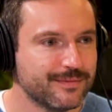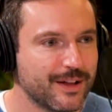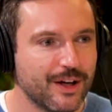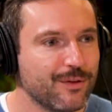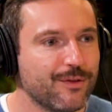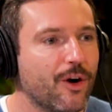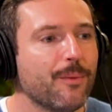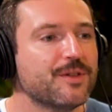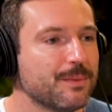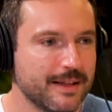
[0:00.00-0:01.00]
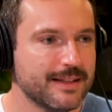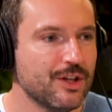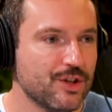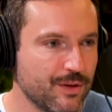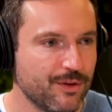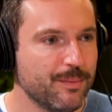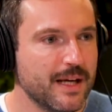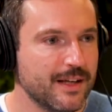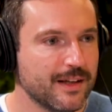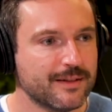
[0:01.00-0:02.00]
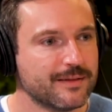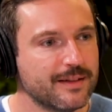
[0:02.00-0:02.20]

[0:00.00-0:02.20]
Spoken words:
kind of optimization of your media.